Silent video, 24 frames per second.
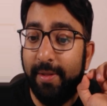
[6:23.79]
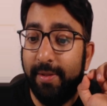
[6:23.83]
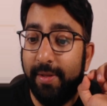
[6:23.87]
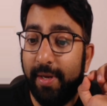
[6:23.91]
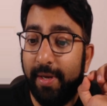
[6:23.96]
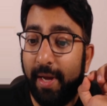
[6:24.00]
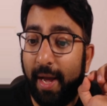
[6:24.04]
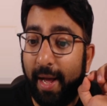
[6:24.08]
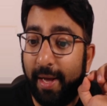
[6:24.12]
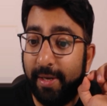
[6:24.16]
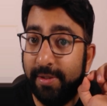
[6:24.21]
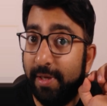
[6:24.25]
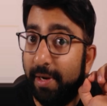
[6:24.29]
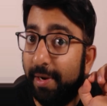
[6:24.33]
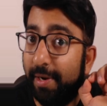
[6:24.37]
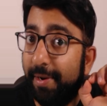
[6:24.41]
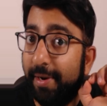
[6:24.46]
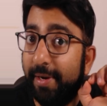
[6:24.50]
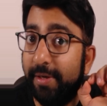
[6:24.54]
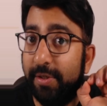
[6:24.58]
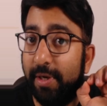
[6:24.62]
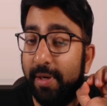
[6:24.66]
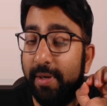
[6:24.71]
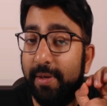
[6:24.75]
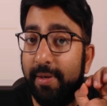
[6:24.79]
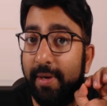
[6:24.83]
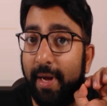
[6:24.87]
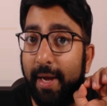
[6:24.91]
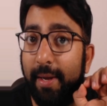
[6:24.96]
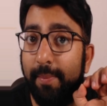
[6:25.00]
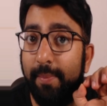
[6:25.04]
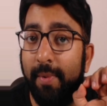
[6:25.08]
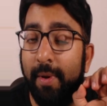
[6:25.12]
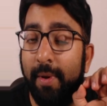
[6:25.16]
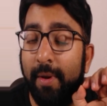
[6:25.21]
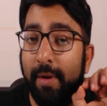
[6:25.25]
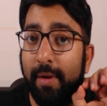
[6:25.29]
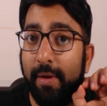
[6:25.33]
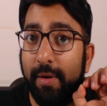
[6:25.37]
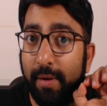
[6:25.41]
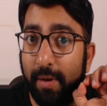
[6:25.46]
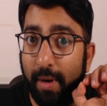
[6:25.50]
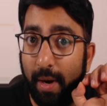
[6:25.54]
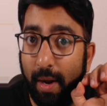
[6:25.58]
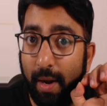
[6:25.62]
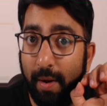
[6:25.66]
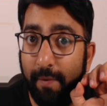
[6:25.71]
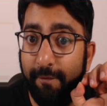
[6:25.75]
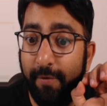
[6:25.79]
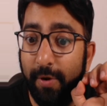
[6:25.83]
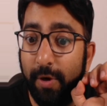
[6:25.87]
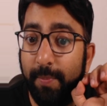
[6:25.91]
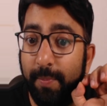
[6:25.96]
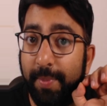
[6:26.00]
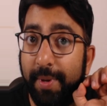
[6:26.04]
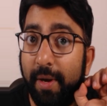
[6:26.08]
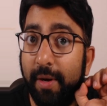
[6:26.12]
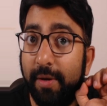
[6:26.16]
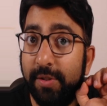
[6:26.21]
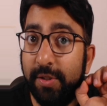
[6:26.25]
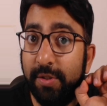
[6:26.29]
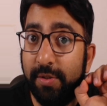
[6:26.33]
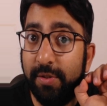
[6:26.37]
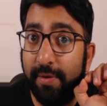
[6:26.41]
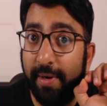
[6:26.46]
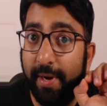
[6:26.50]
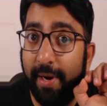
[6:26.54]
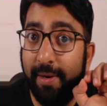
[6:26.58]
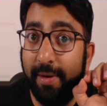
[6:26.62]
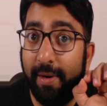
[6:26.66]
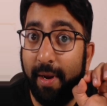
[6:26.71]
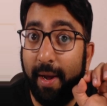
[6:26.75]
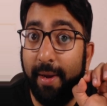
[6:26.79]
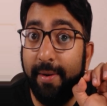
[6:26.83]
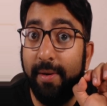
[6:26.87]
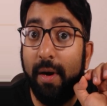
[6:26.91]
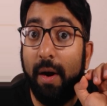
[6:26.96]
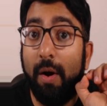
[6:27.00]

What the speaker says: the acceleration time graph will be a straight line,